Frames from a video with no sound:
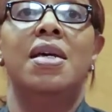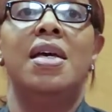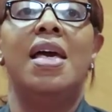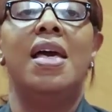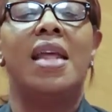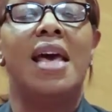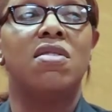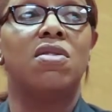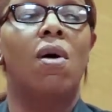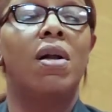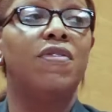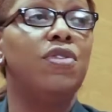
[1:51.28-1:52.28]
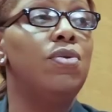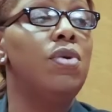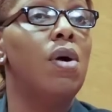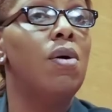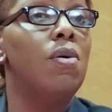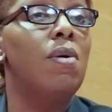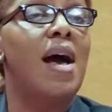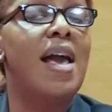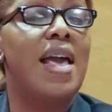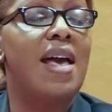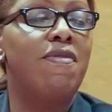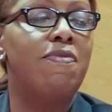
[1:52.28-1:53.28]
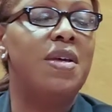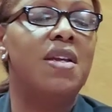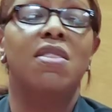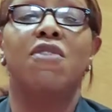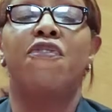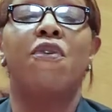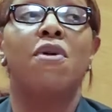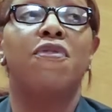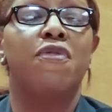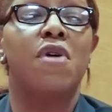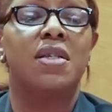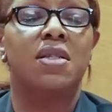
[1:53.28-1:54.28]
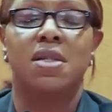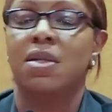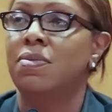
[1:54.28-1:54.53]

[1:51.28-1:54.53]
And as all of you know, I have been in the forefront